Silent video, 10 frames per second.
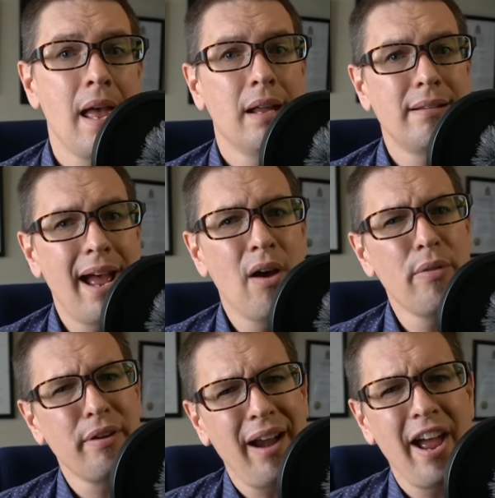Now,
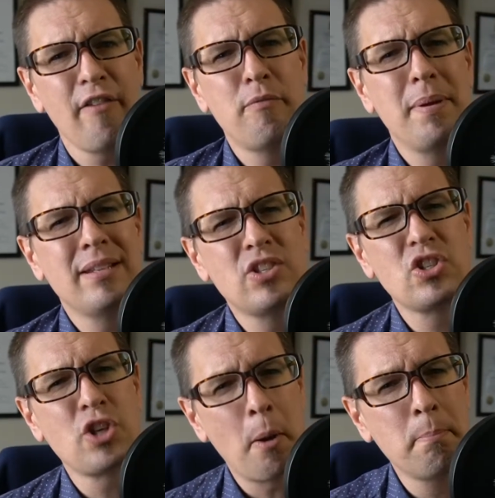there have been
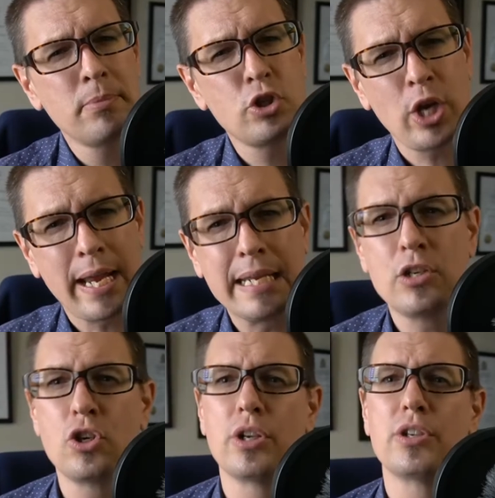some
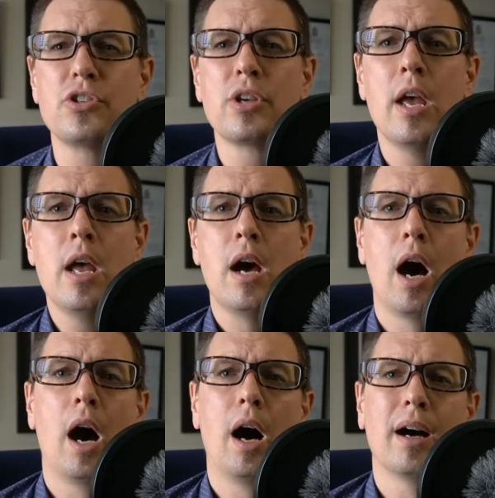changes,
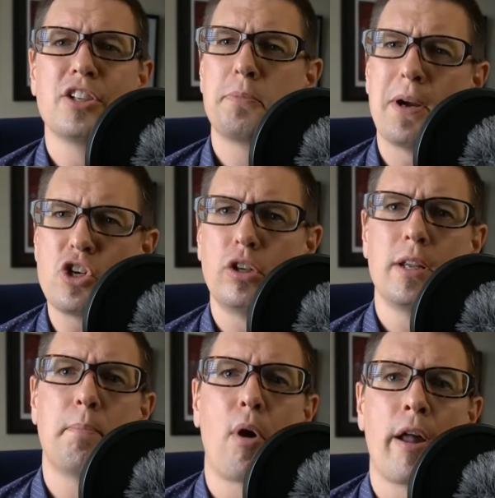especially
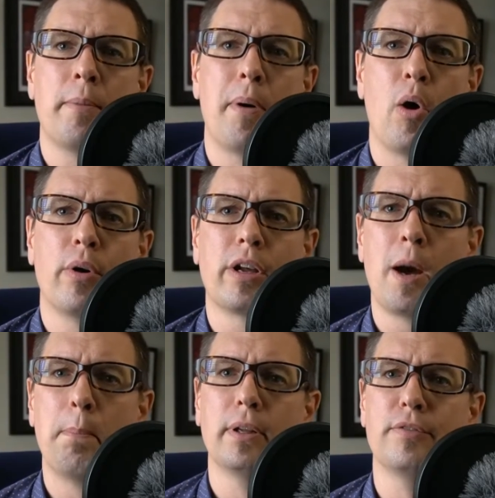brought about a
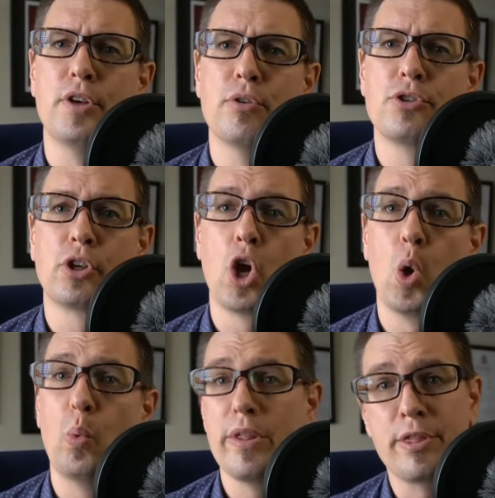couple of years ago
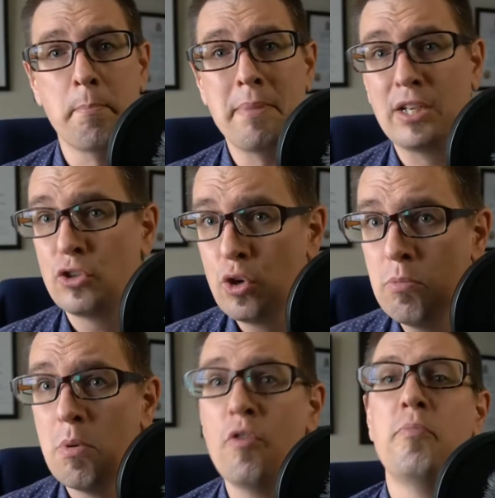with the Me Too
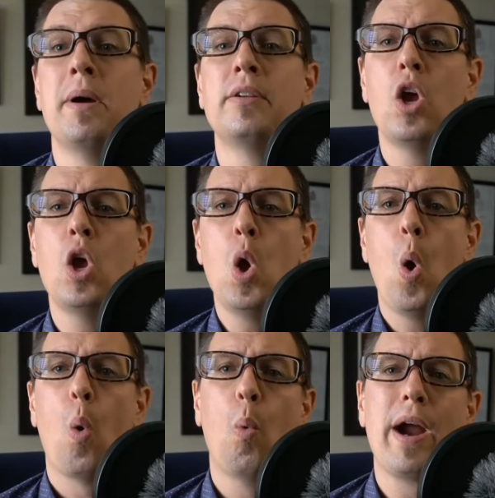movement,
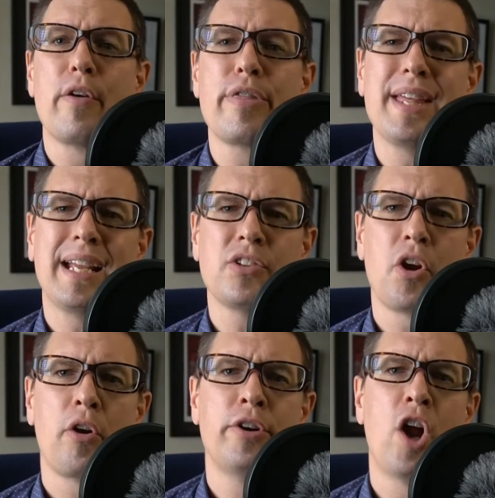where things
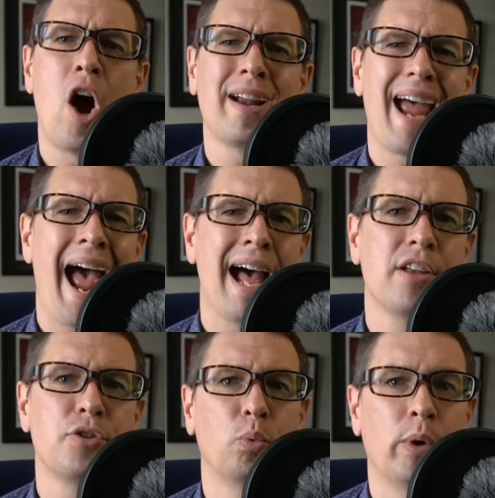are not
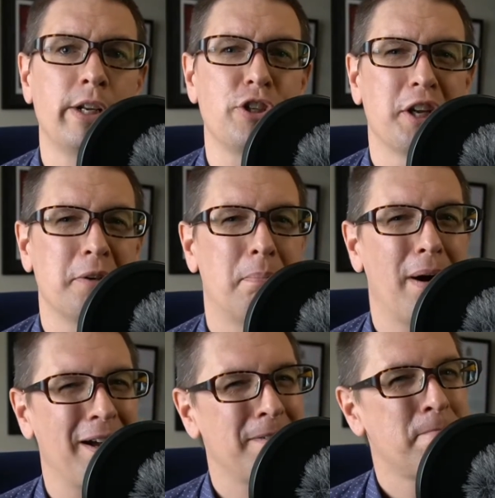as rigid,
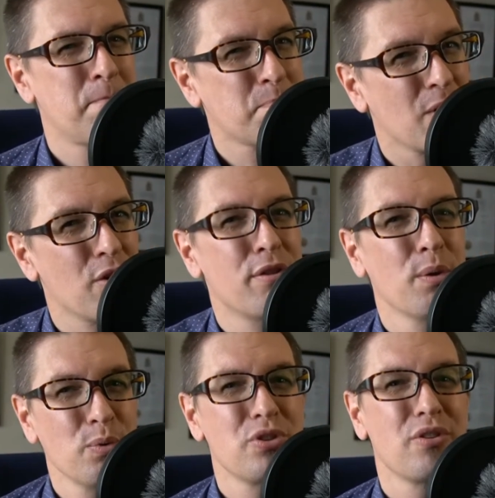but
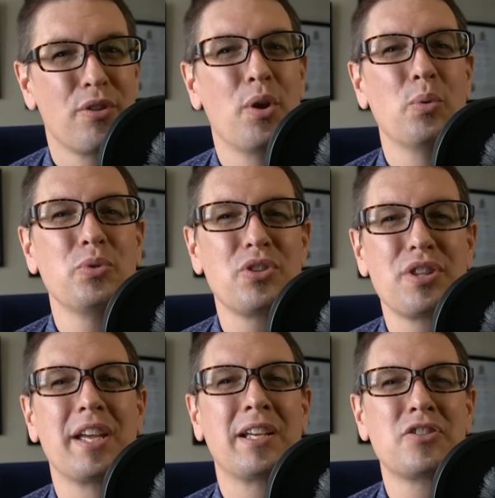those
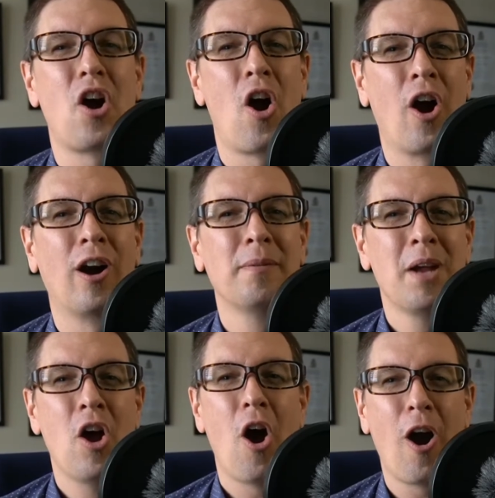things are
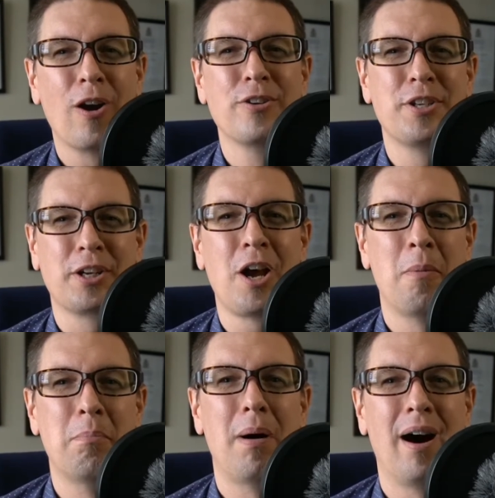hard to come
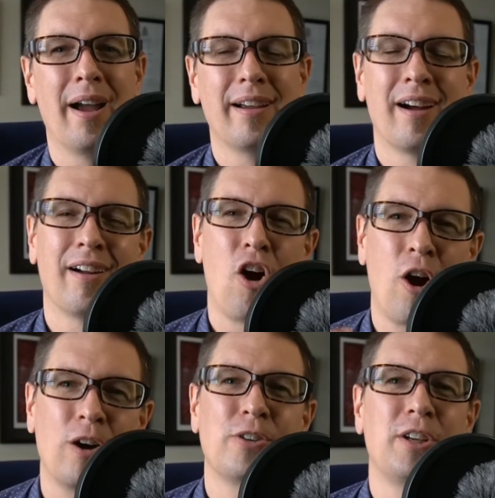by,
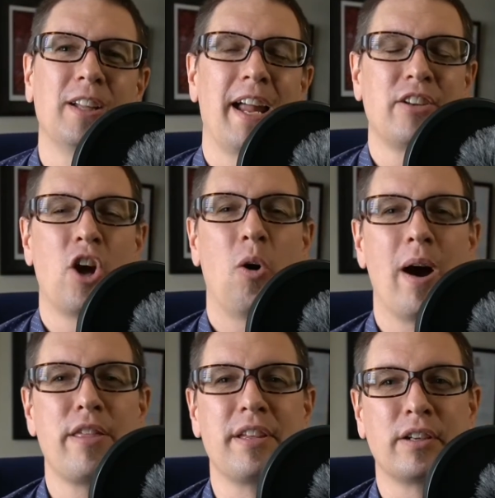hard to let go, I
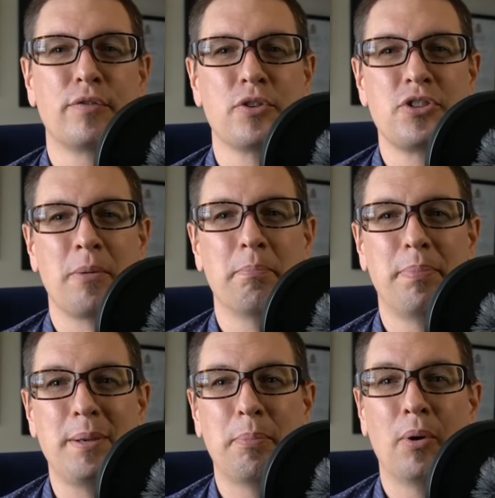think, for some
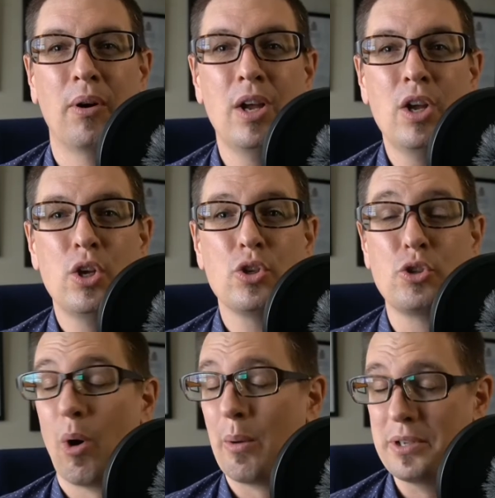people. So
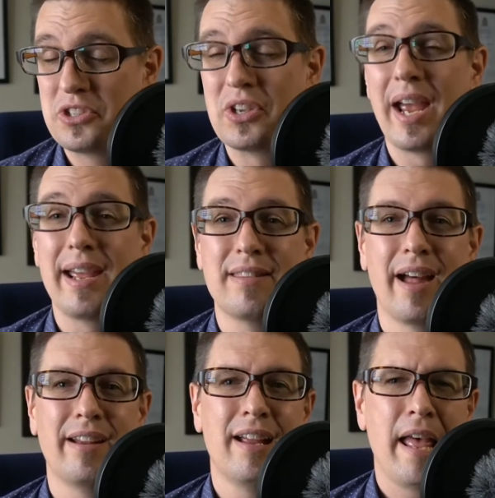I would say that
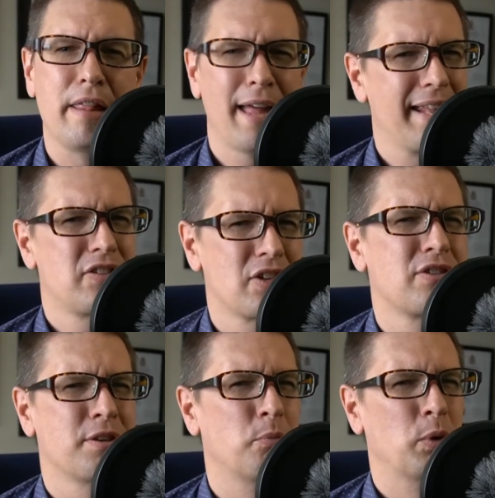that
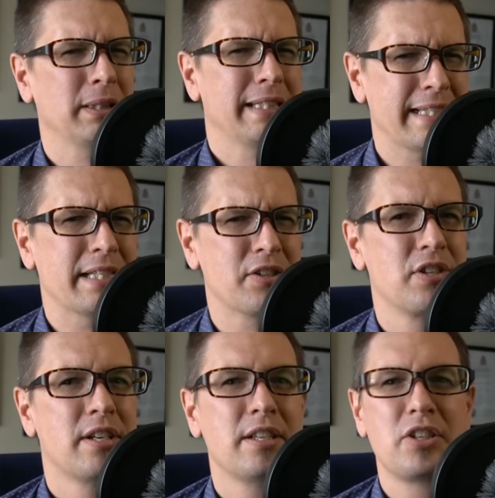system really is
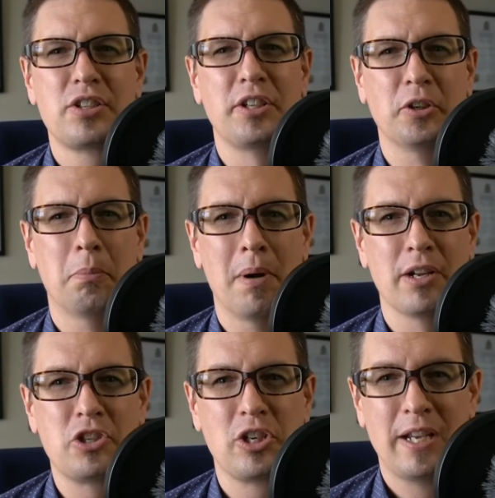still
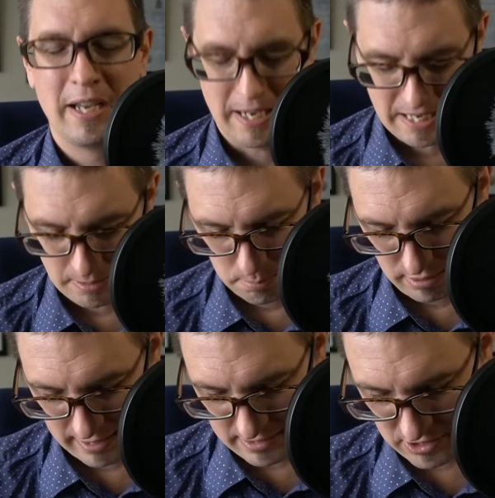much in place.